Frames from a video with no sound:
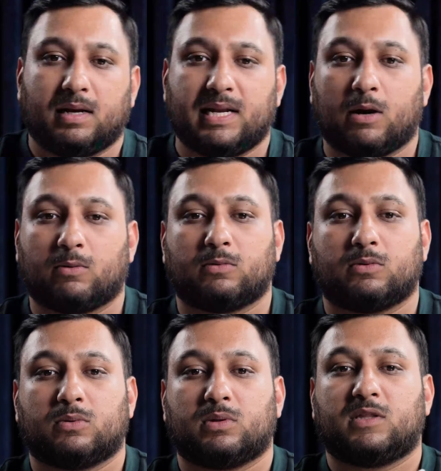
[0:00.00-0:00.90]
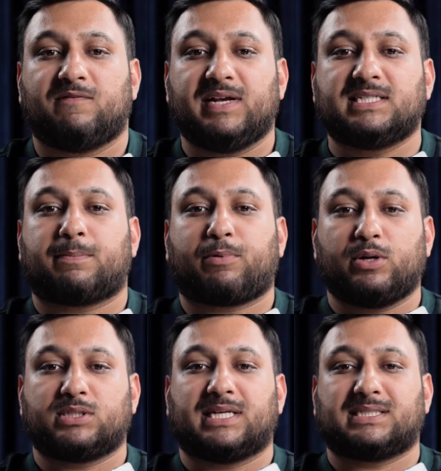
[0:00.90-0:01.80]
Now, the visa
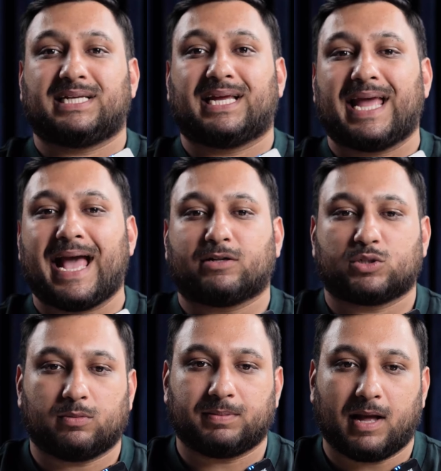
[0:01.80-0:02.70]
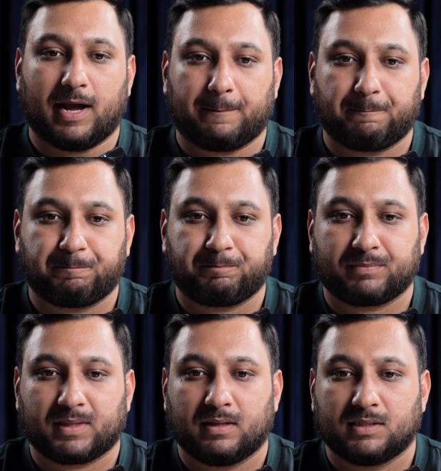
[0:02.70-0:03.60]
processing and how to apply.
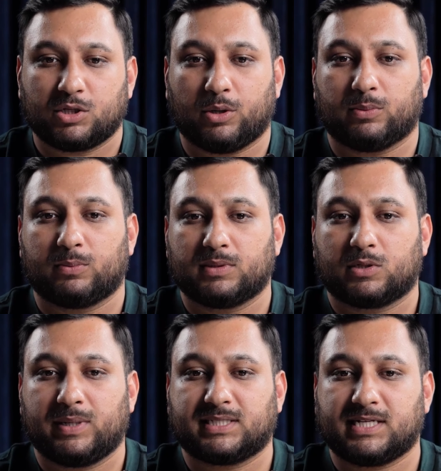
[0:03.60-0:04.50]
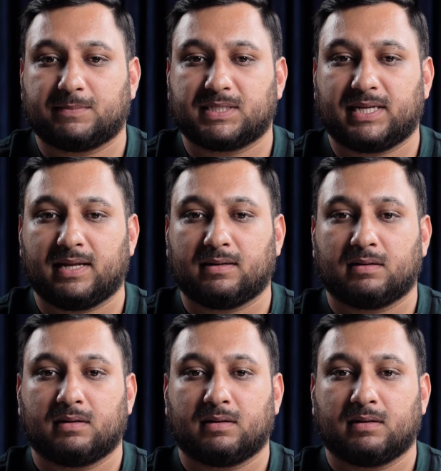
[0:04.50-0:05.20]
So, quick steps again: